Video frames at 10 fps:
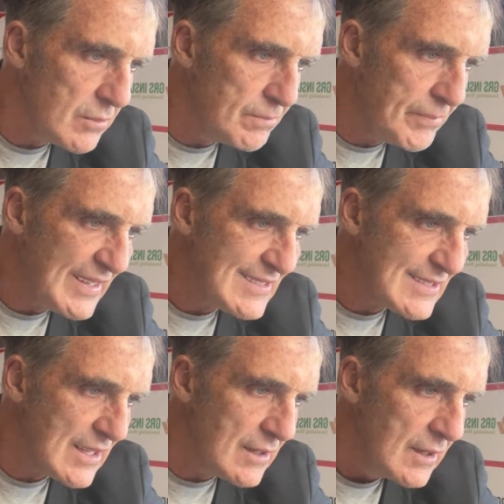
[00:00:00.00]

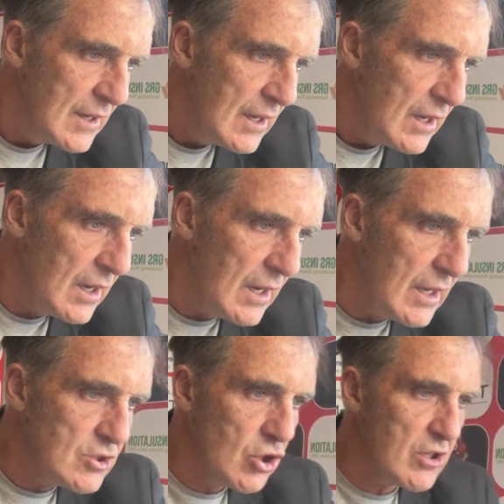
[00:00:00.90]
Pinkster.
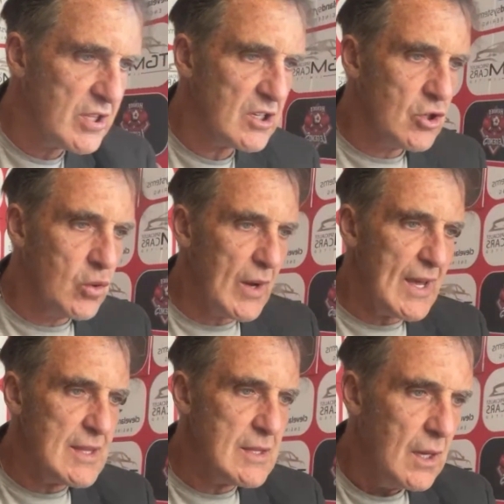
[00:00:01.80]
Jonathan
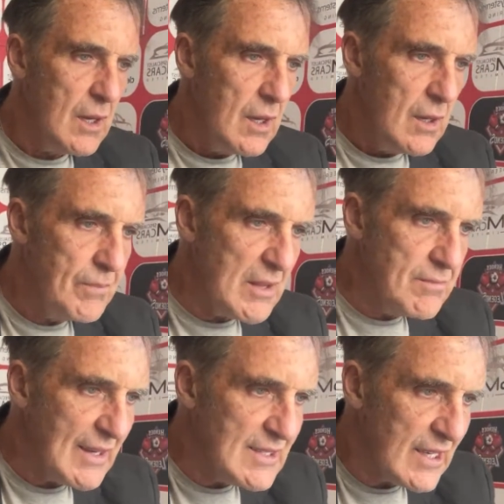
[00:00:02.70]
Quain, bin
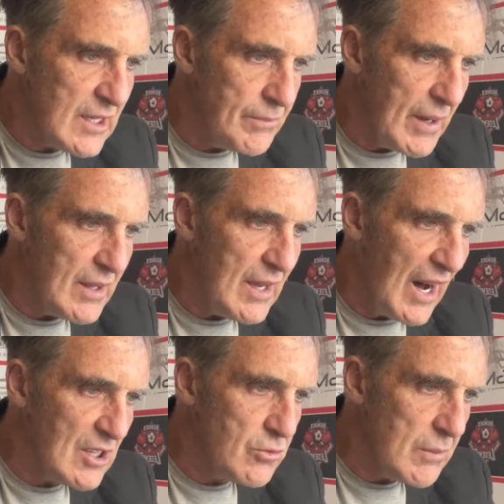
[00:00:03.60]
my ticket, Bernie.
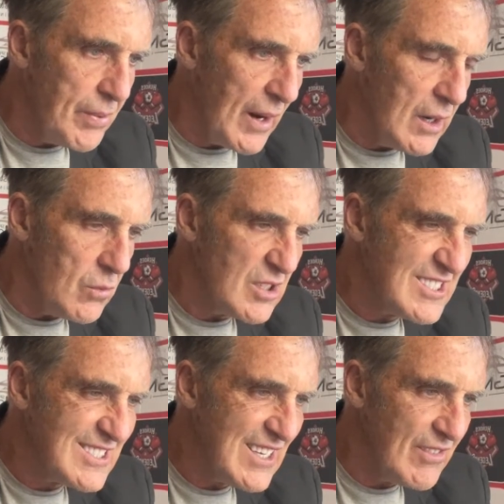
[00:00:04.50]
Hardwick Bar was
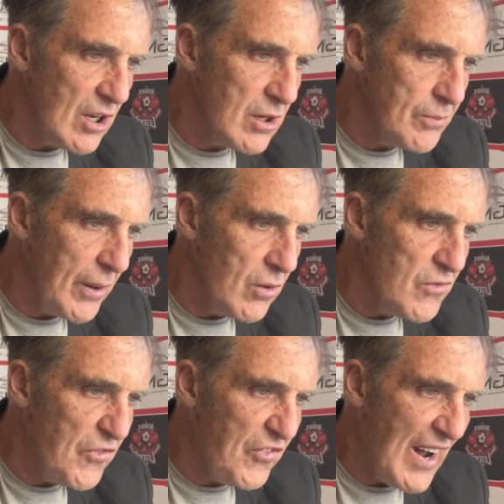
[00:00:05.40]
£700
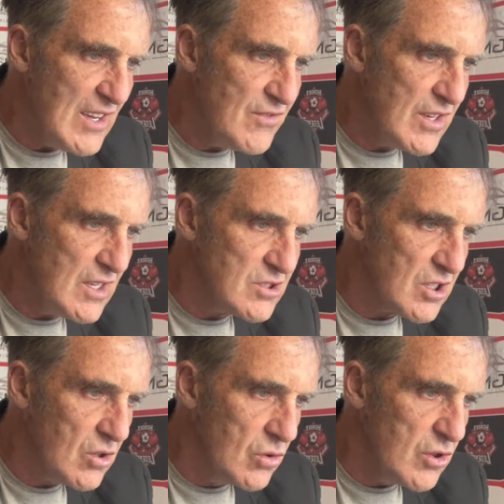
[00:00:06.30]
5 years
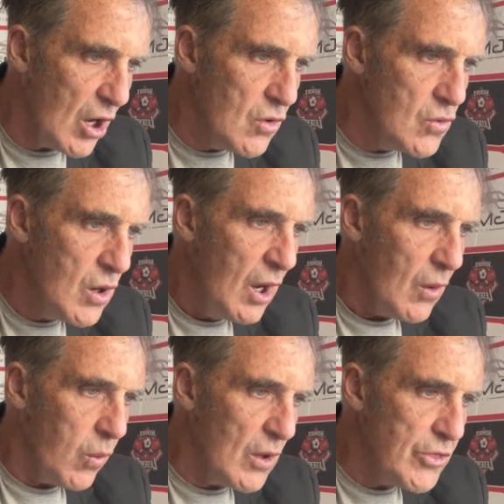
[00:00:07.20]
ago. Now
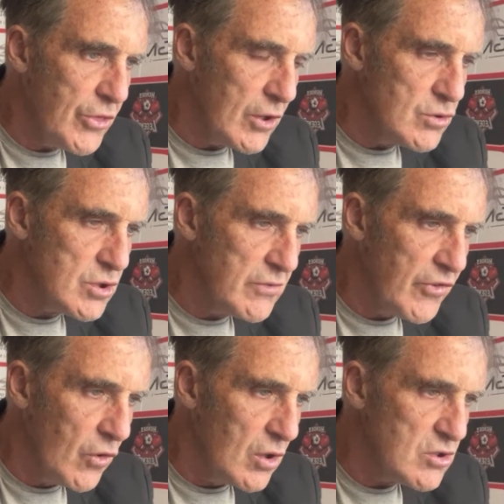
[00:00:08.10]

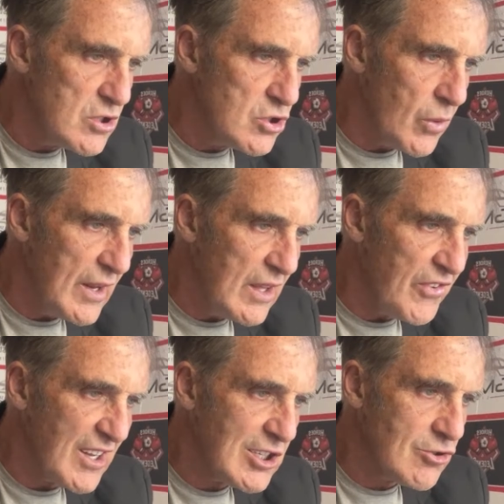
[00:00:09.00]
£1,420 for
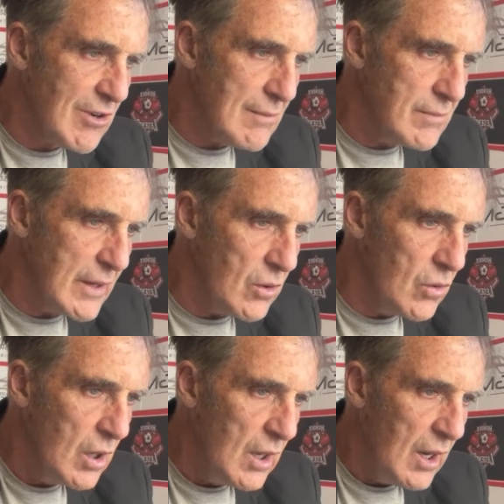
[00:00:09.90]
a crap
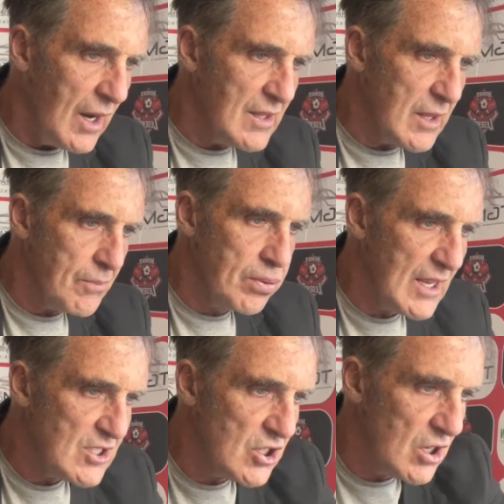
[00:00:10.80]
meal and the
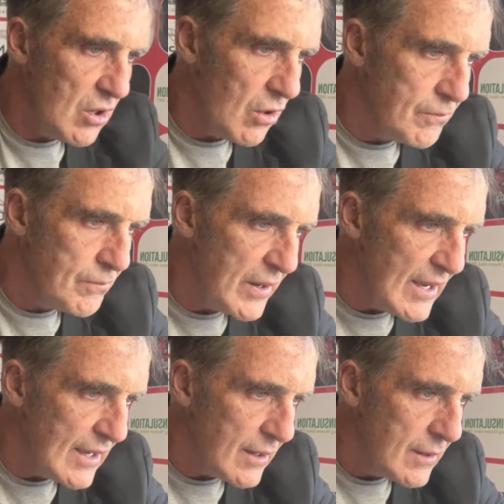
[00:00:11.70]
pleasure of
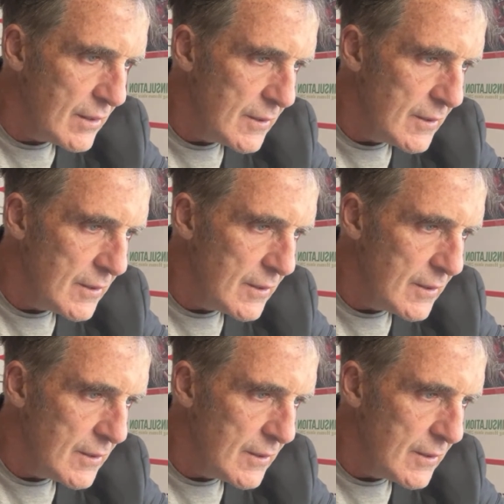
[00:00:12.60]
paying